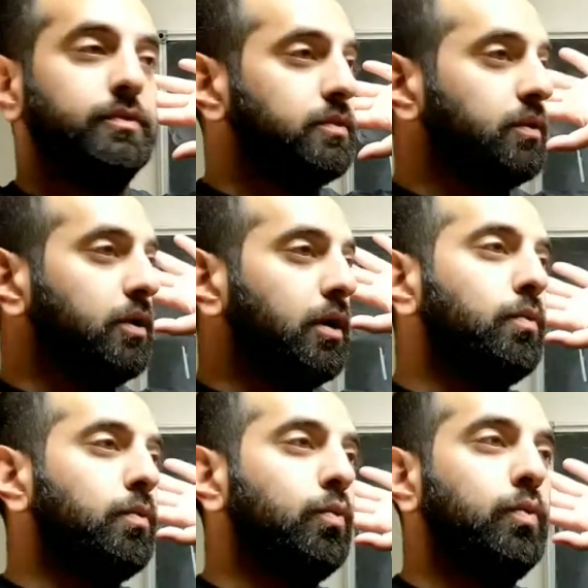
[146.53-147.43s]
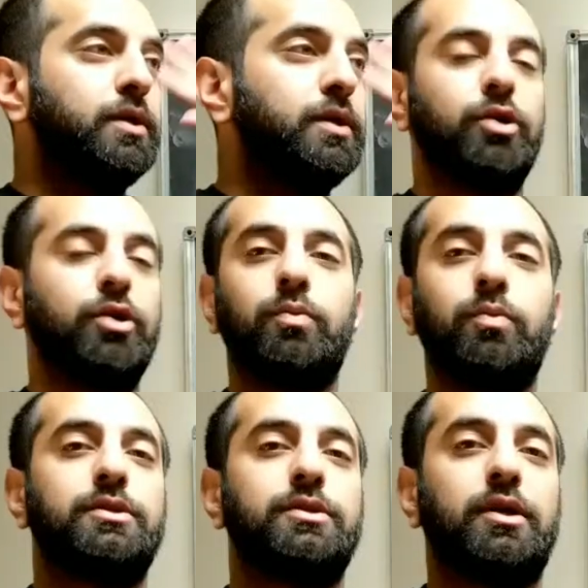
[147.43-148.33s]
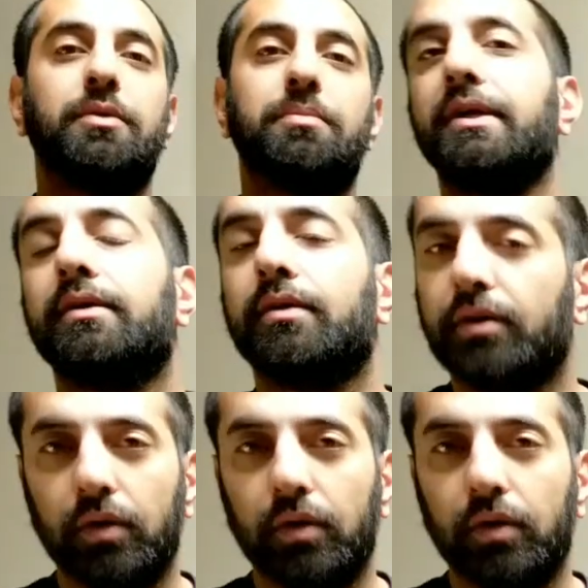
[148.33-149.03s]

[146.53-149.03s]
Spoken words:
trade winds are going to be